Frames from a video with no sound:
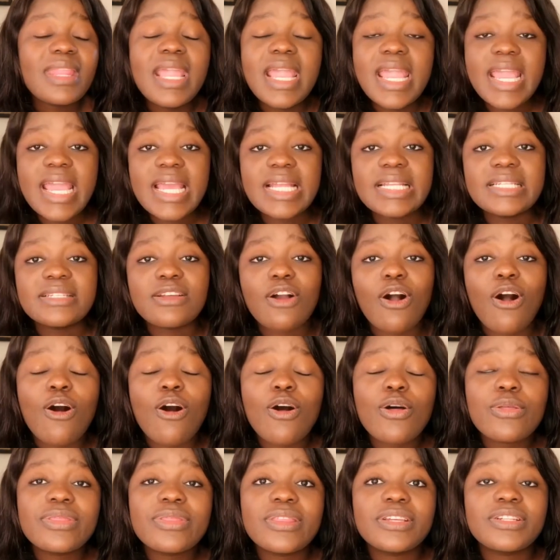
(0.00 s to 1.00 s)
and
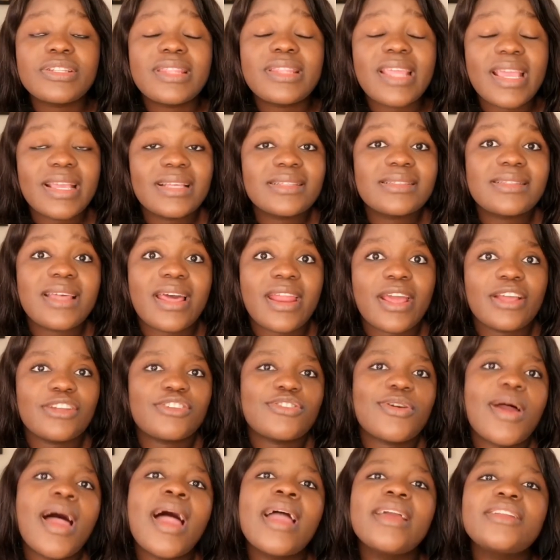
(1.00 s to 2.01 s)
all the things that I
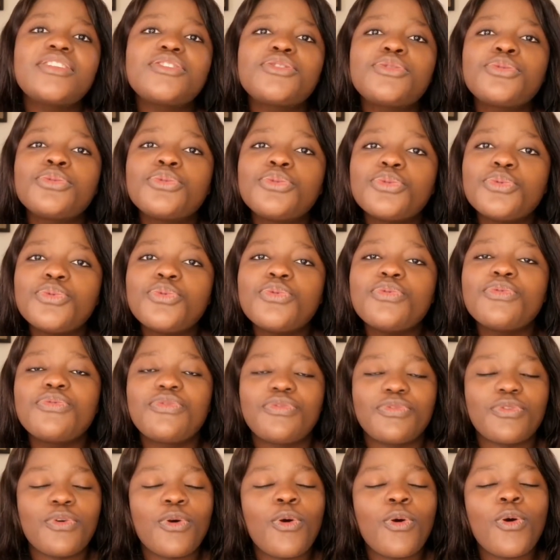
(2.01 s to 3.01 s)
tried to do
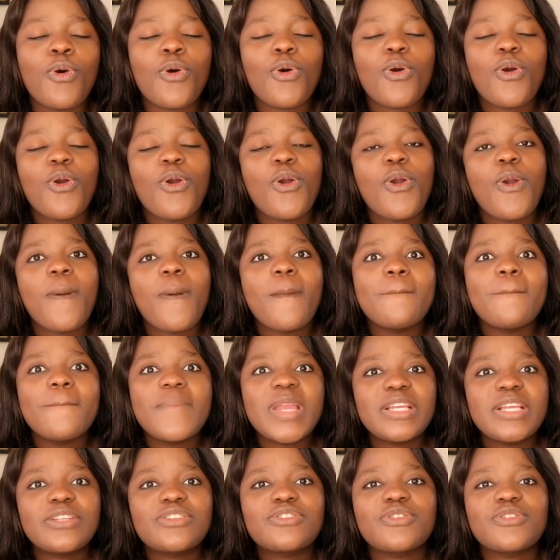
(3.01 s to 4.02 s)
for
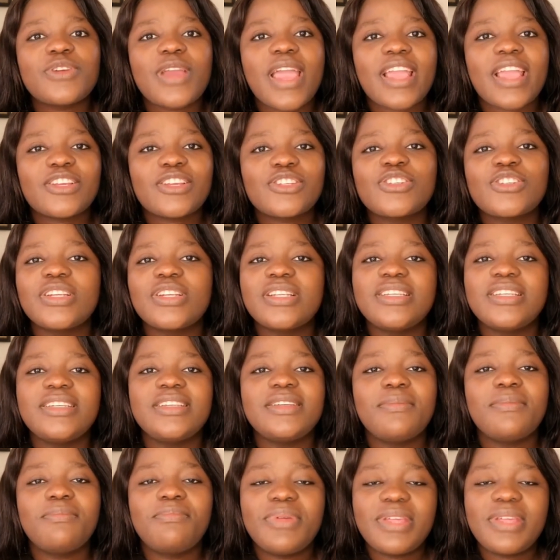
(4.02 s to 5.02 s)
me to
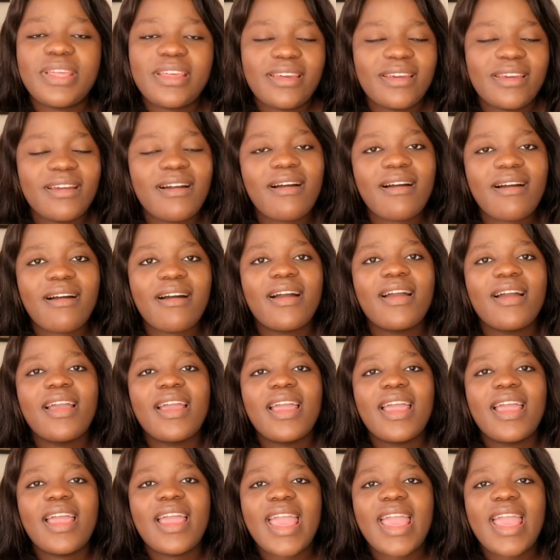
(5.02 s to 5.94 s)
actually be here.